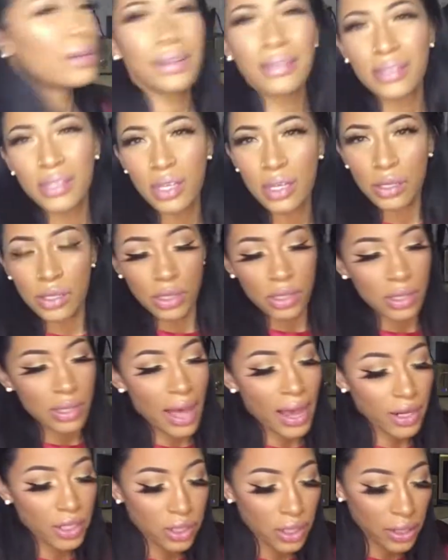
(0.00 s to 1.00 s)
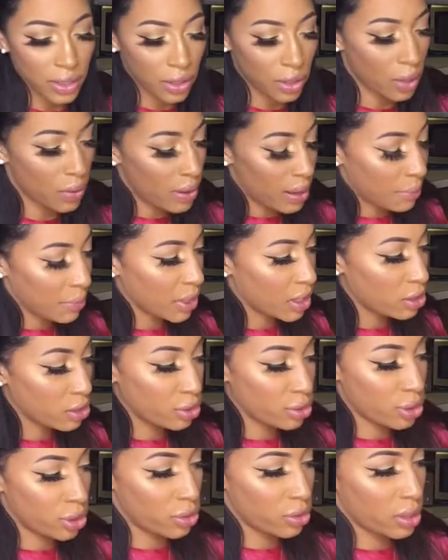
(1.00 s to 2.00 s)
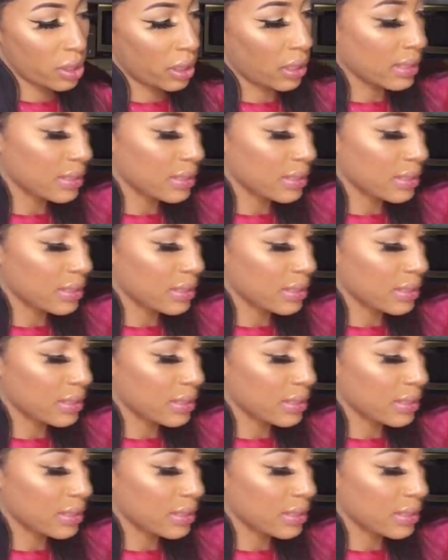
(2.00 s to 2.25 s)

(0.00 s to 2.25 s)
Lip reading: a scissors. Actually, you know what? I'm gonna do 2 things.